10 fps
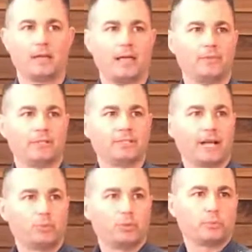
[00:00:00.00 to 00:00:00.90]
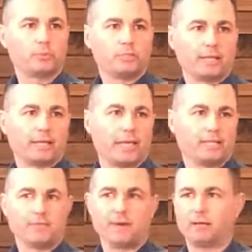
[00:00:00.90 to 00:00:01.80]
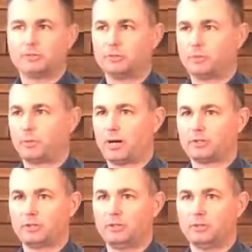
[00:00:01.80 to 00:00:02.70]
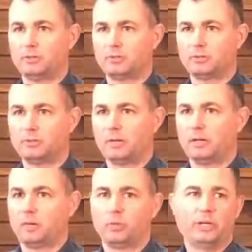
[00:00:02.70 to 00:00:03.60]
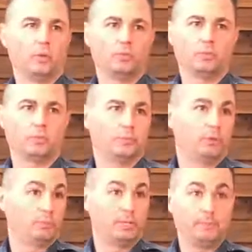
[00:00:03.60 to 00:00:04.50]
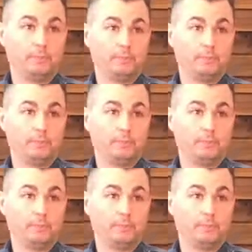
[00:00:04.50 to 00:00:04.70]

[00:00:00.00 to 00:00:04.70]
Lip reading: and the time we present a case file to the prosecutors. We don't put people,